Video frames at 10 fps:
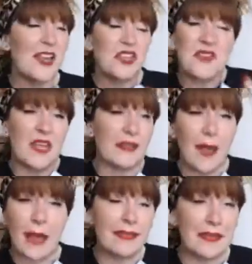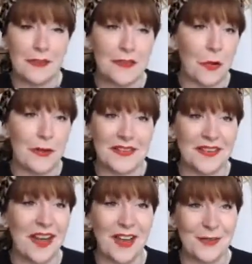Just like I think there's always a
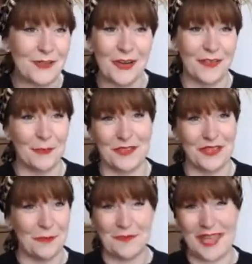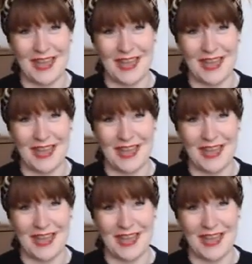kind of dog that will suit,